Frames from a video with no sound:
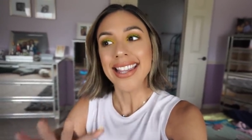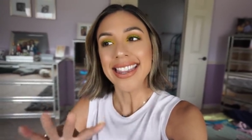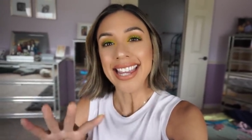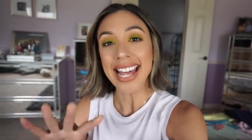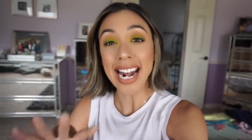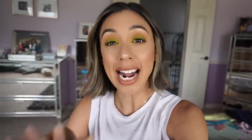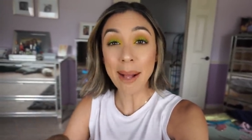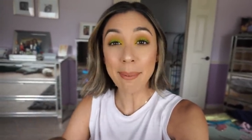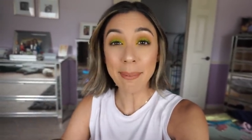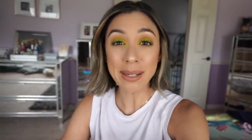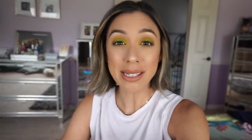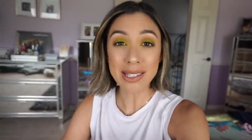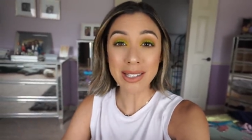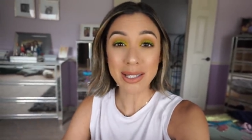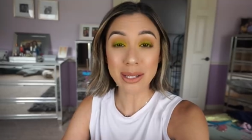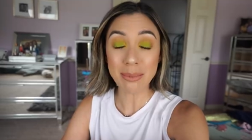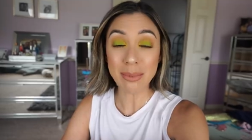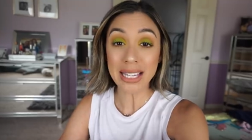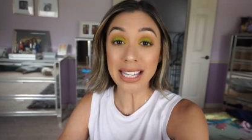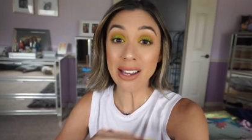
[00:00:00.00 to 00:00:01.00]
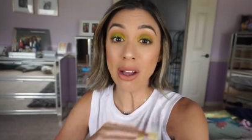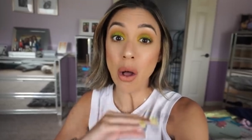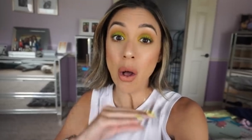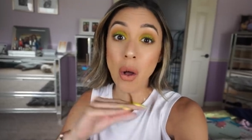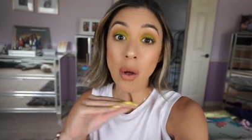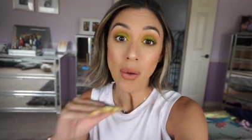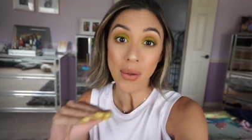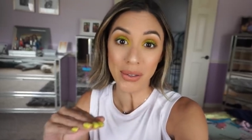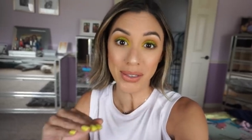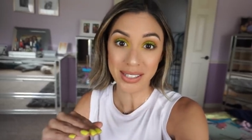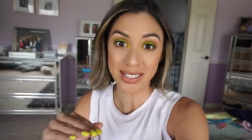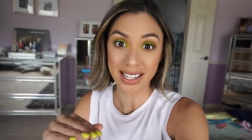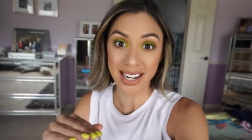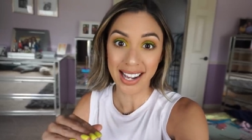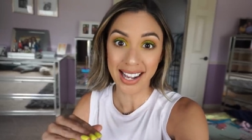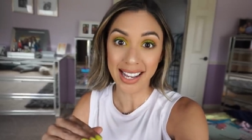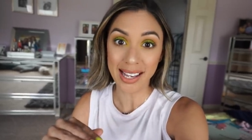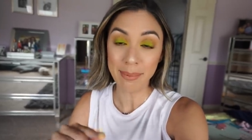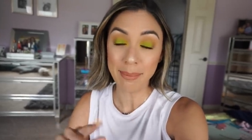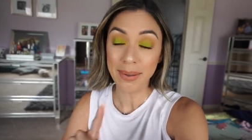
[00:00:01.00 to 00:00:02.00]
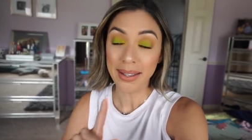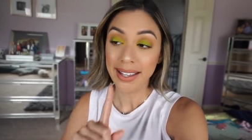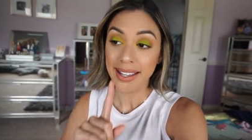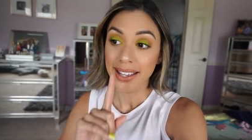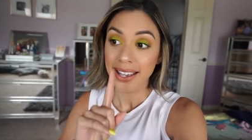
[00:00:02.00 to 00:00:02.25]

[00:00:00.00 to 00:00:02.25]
That happens to me all the time.